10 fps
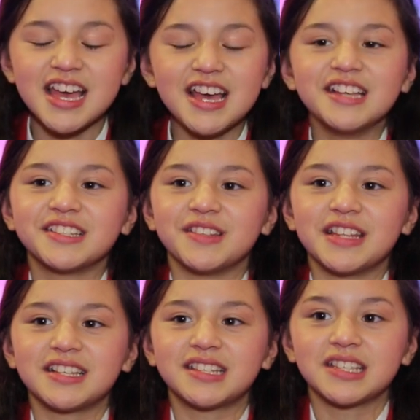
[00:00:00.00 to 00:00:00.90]
So
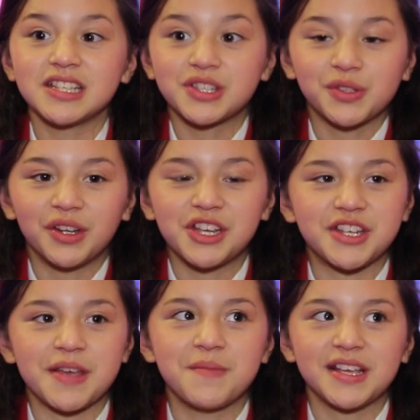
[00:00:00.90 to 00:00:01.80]
this
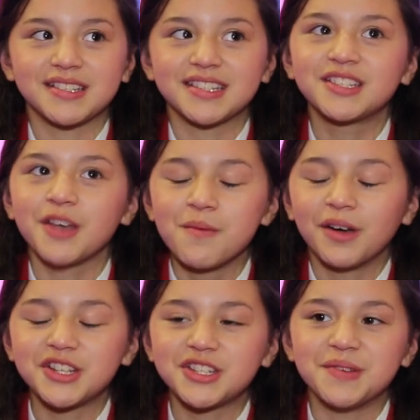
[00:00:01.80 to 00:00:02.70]
scholarship means so
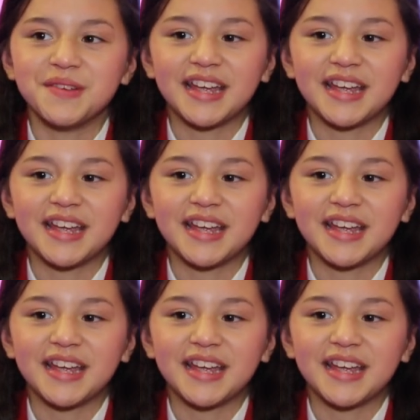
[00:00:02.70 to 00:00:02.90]
much to